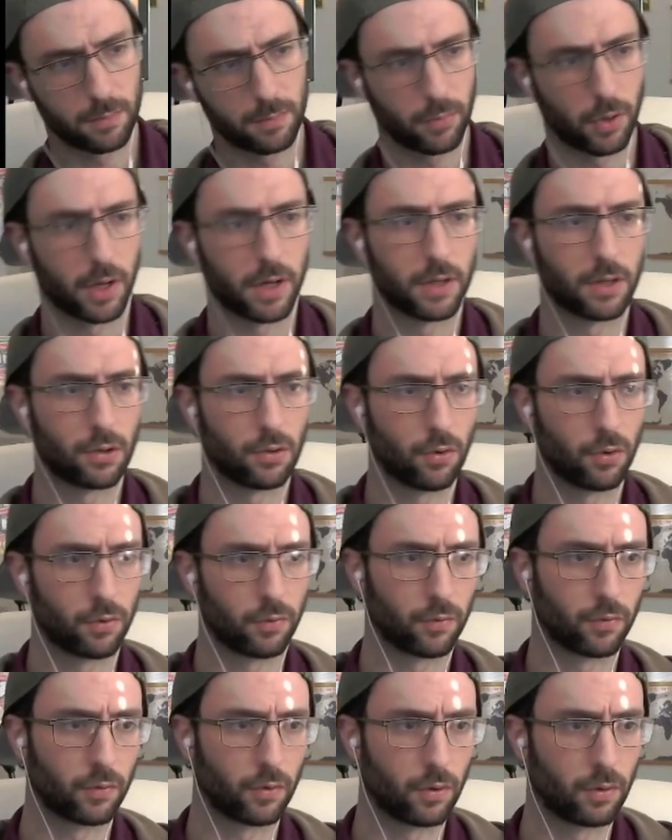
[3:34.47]
breaking the golden
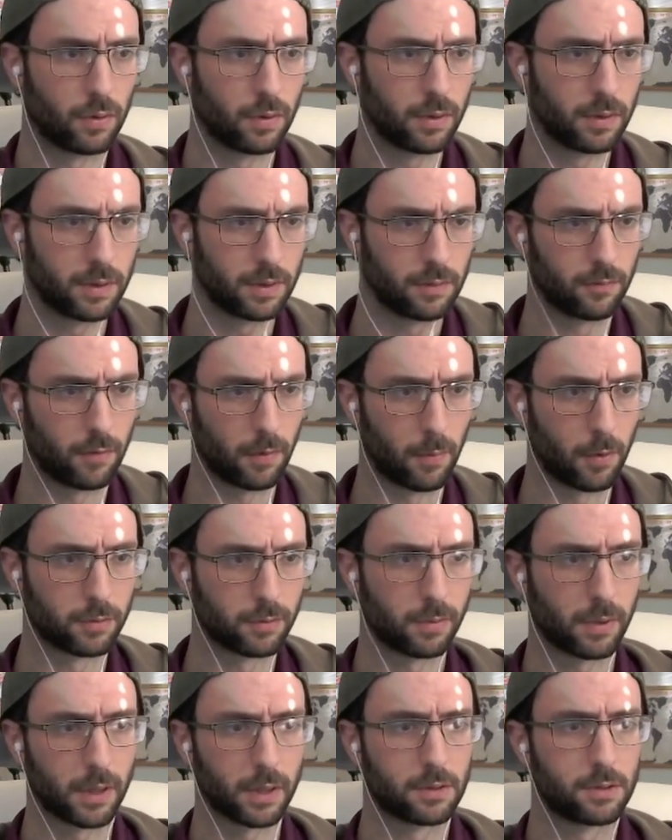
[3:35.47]
rule for most
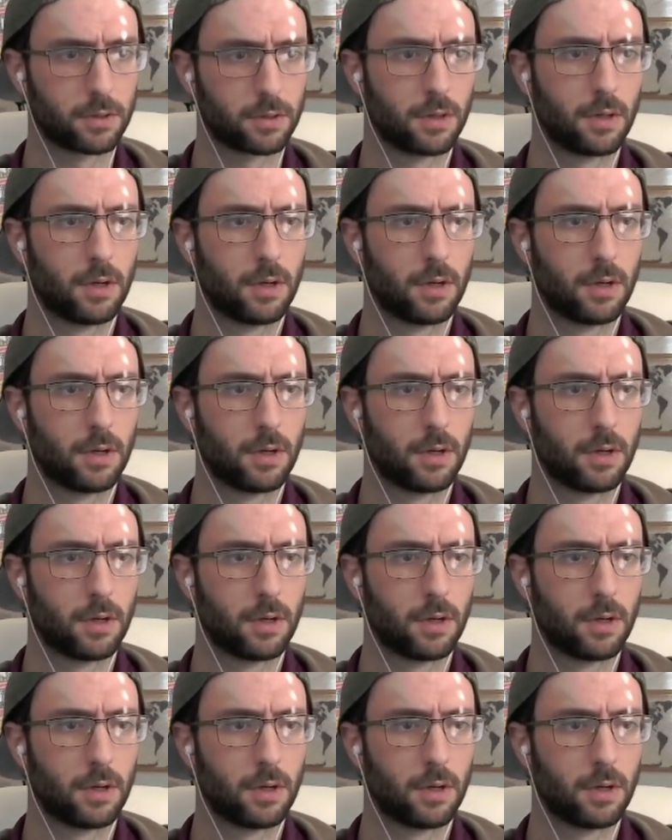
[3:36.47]
players.